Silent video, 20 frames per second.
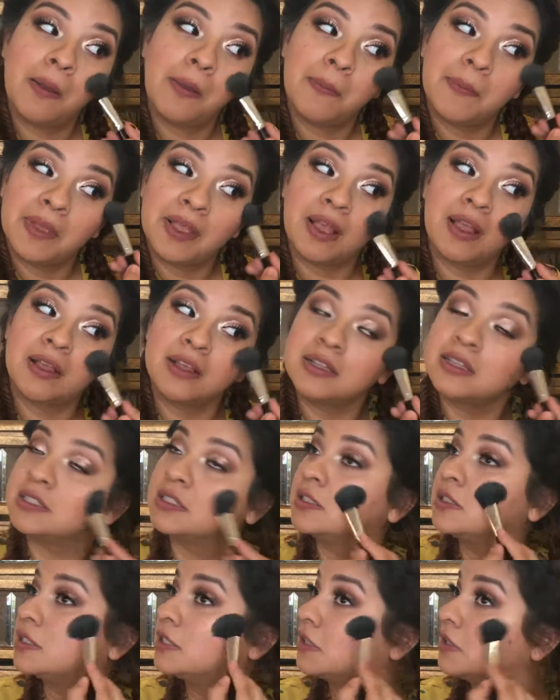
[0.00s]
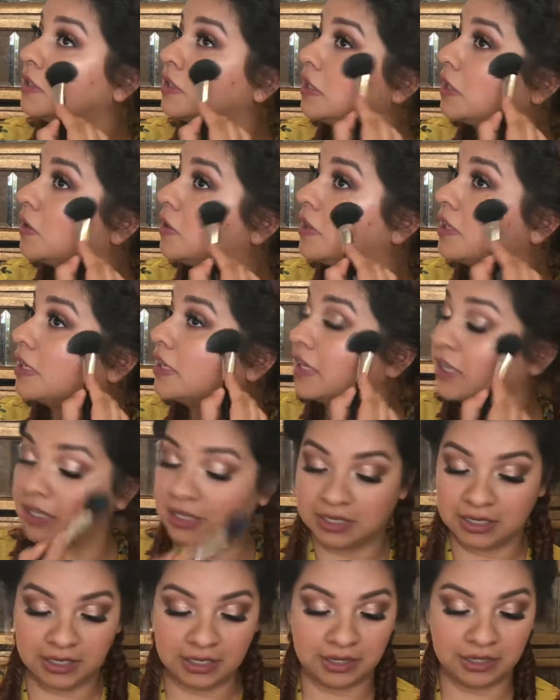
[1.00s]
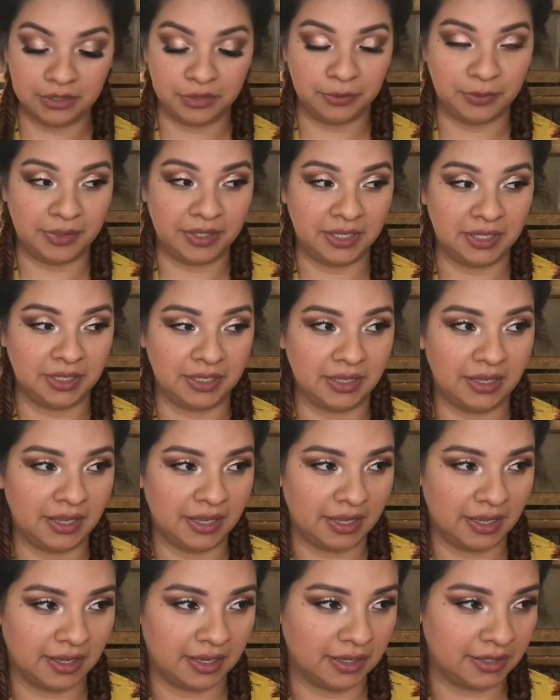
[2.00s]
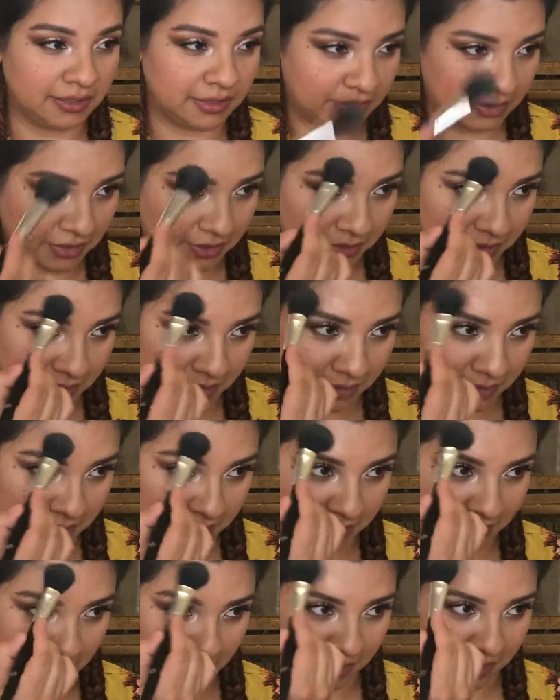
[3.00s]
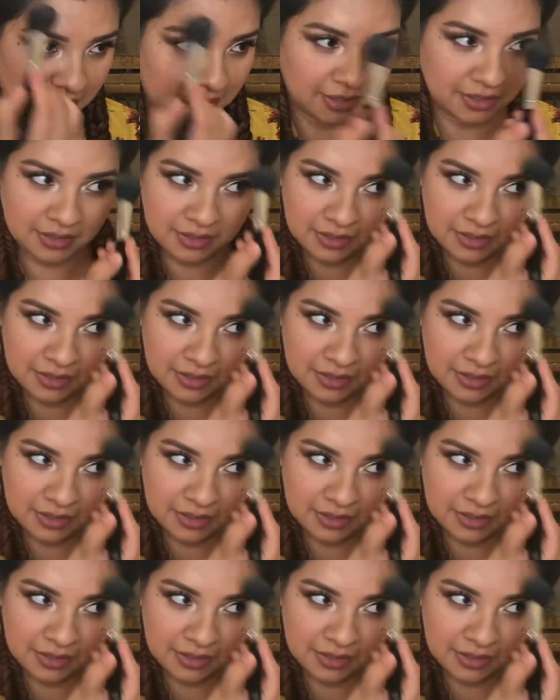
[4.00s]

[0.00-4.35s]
because you literally only need a little bit and you're like